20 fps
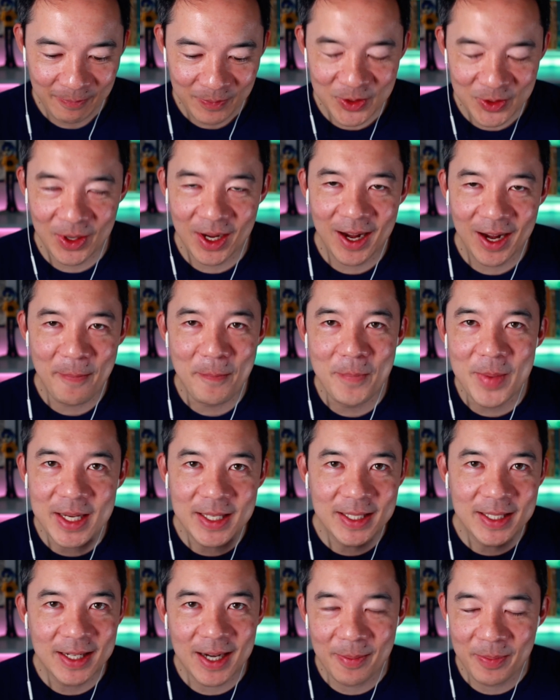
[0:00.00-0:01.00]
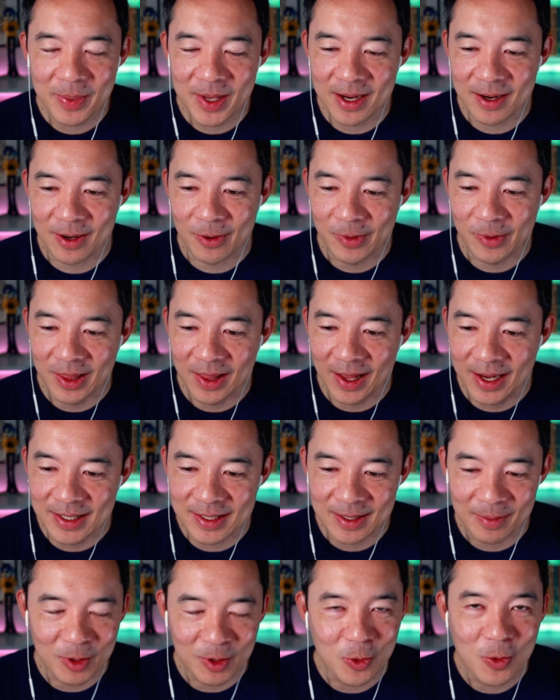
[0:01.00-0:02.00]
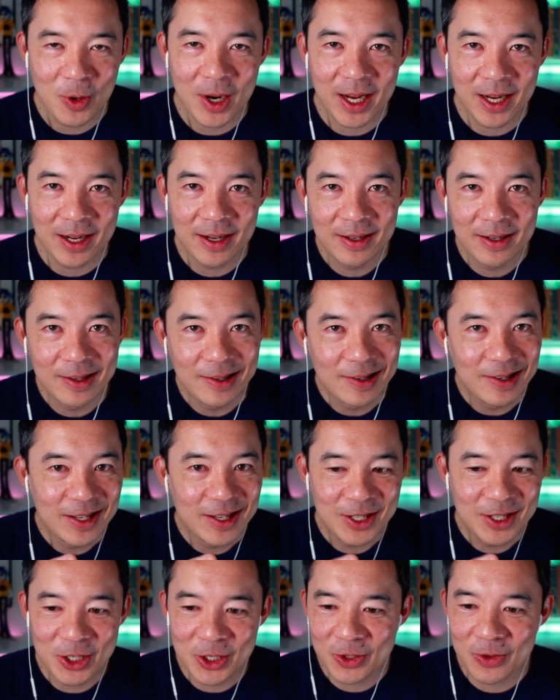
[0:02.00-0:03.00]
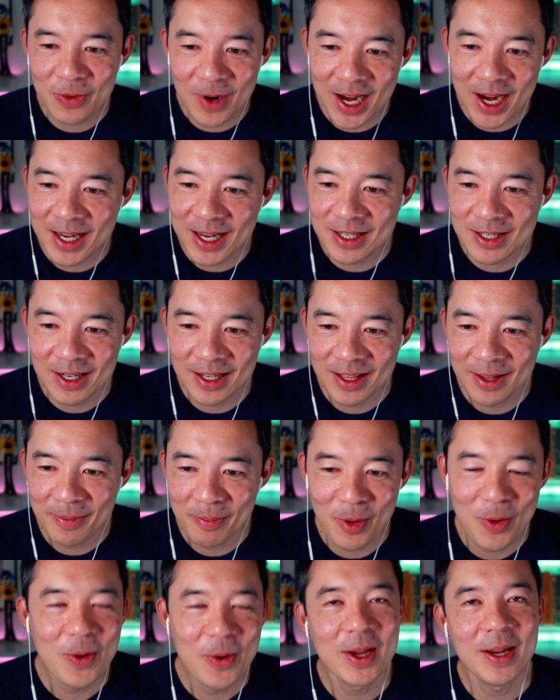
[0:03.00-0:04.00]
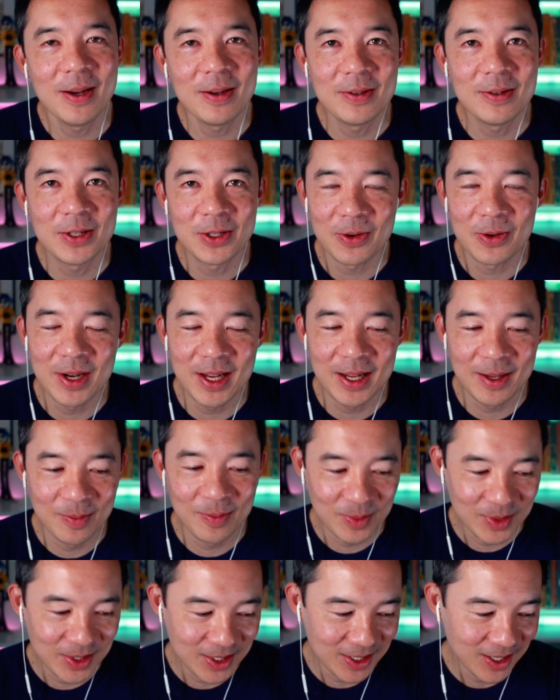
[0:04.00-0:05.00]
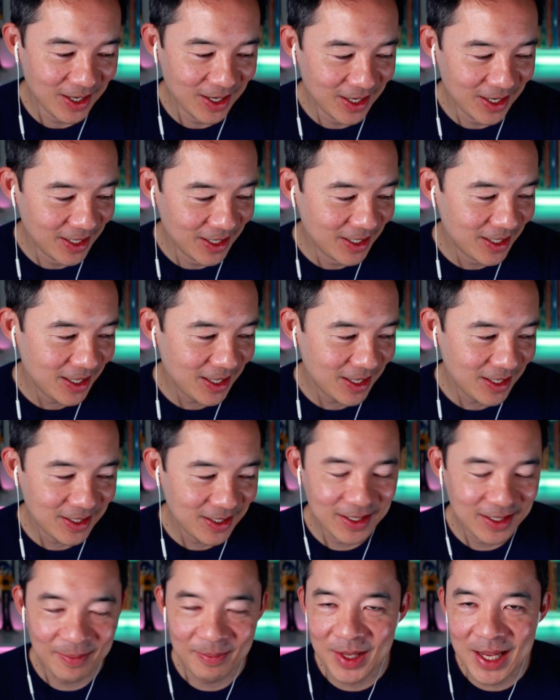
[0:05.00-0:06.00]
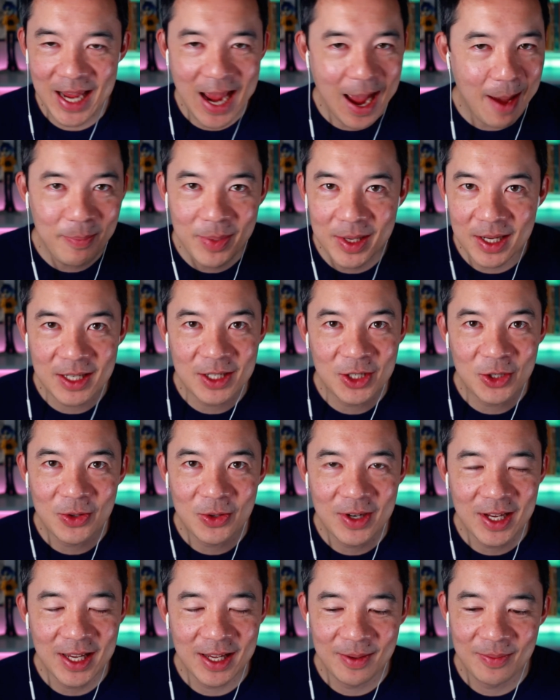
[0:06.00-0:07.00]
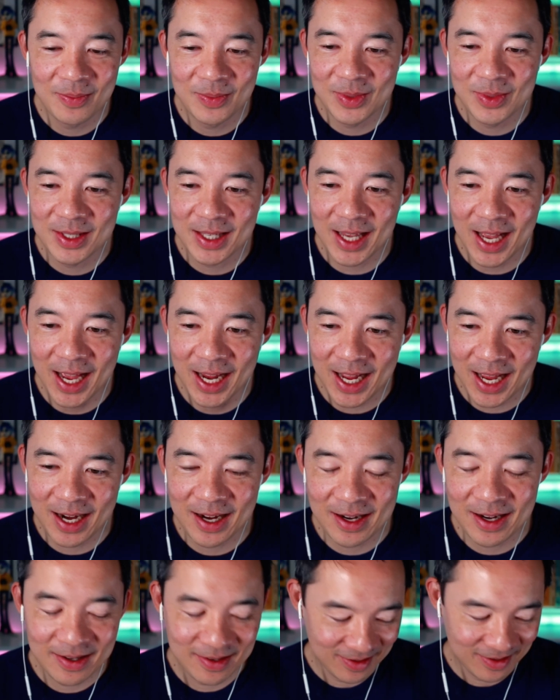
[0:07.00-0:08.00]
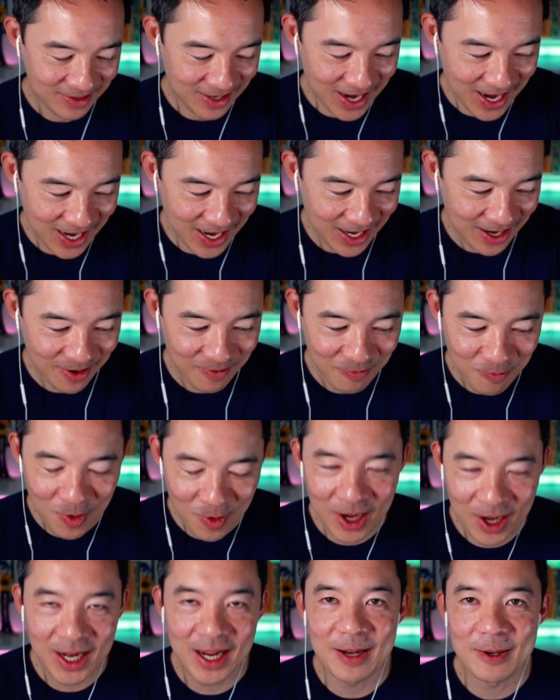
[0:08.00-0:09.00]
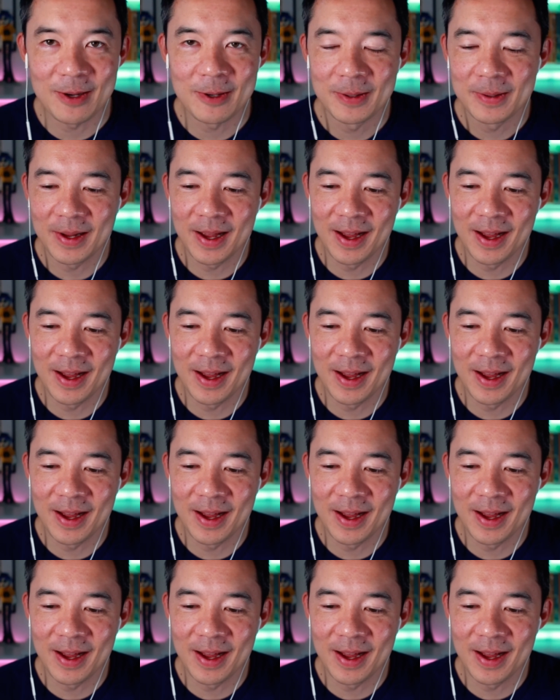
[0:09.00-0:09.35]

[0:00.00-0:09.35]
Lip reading: So I got to mix it up here with like some quick, straight to the point streams, some yapping streams. I gotta work it.